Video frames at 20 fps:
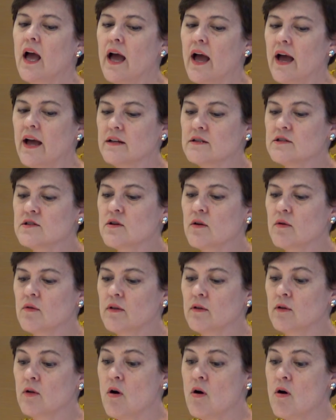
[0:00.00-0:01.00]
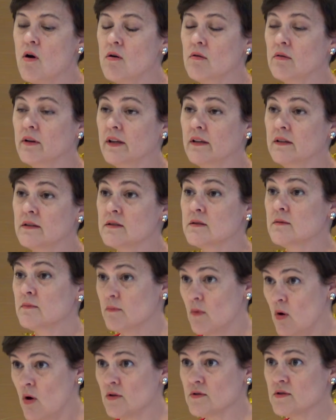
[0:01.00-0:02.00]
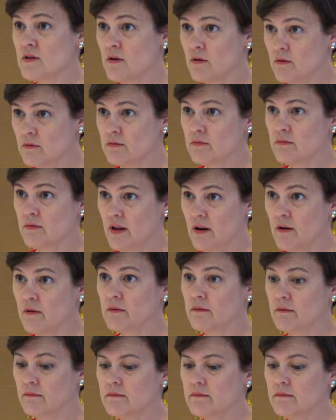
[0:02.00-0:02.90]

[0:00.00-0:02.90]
And so the law is also, you know,